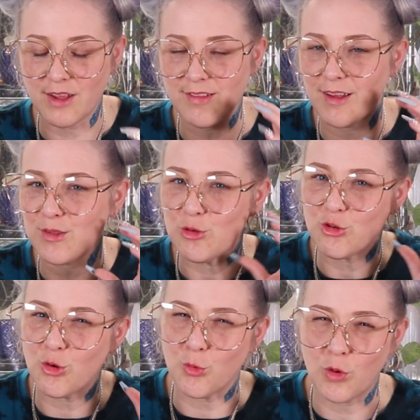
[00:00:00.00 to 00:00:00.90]
exactly
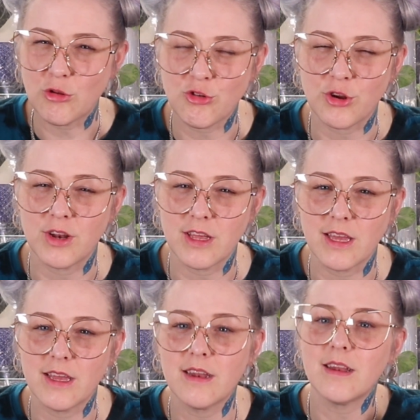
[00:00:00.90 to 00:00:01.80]
sure what you're gonna
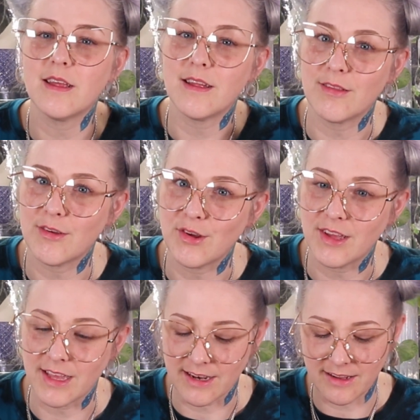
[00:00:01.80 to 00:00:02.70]
get until you get